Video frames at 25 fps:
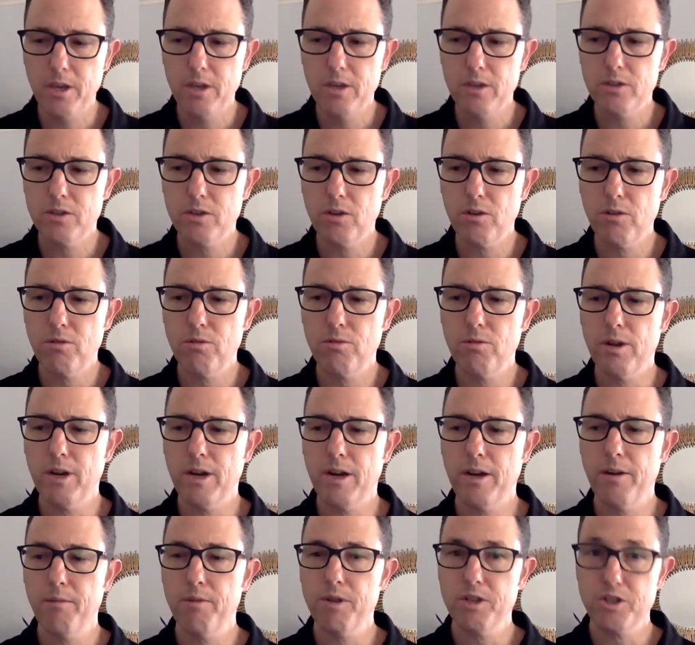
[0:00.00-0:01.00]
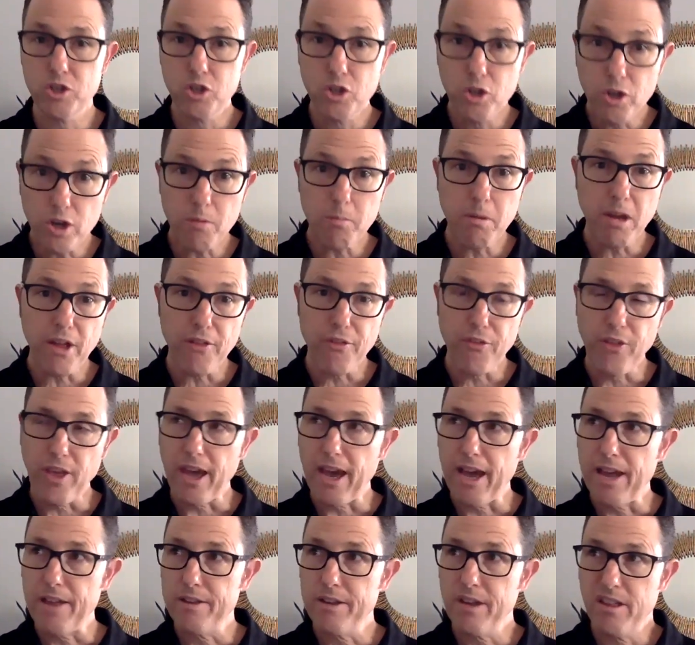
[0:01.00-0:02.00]
So what's good about
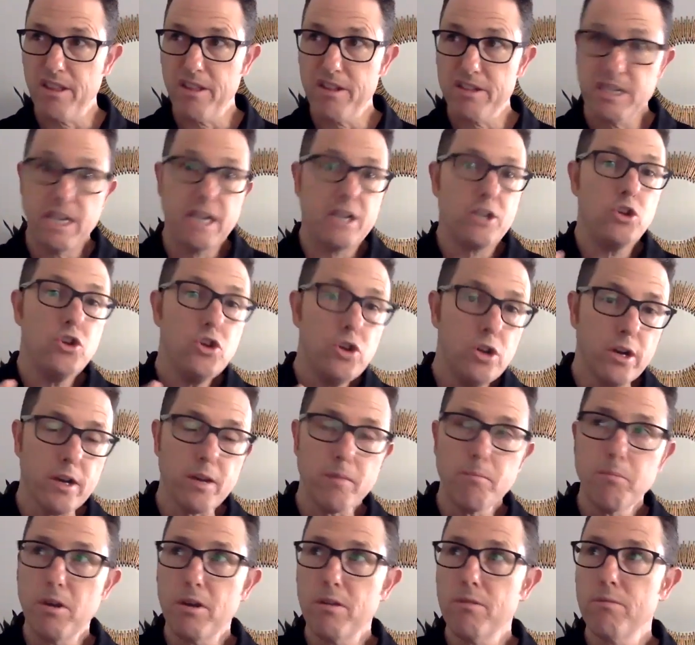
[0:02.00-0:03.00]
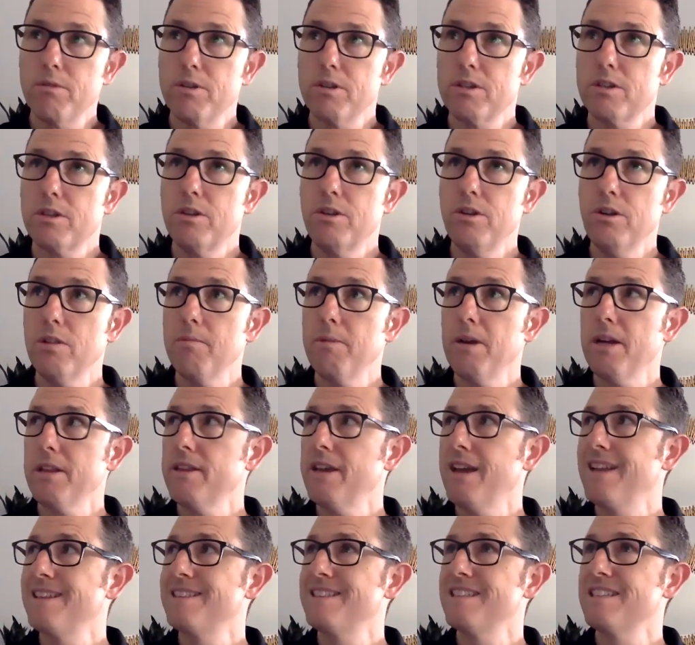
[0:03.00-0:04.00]
that, it's not good, but what's good about
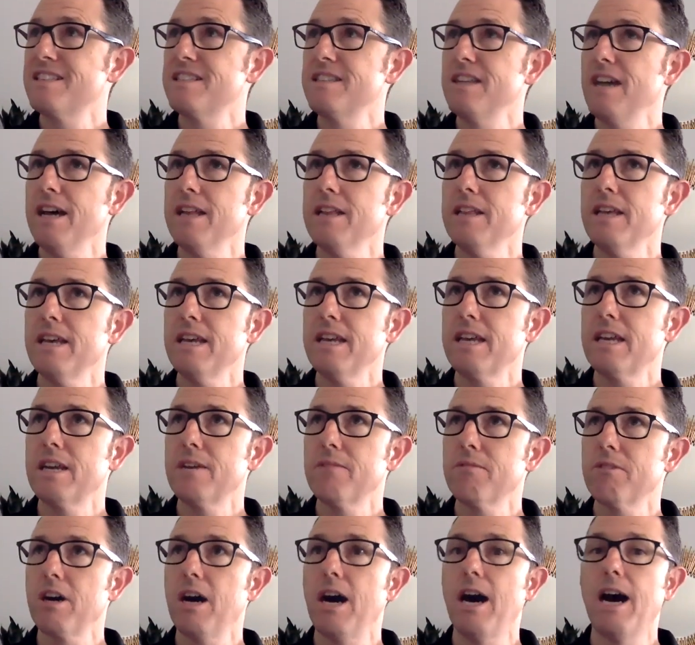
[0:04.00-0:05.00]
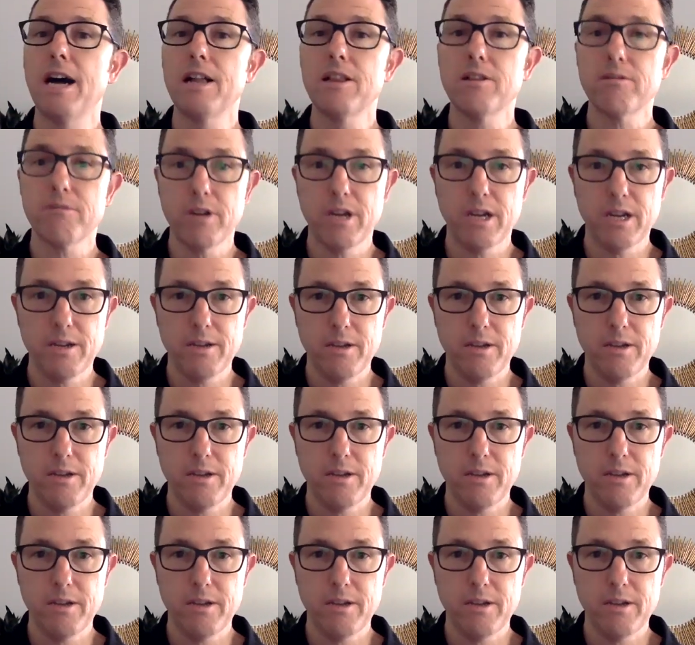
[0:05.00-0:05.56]
that is it's not like cholera.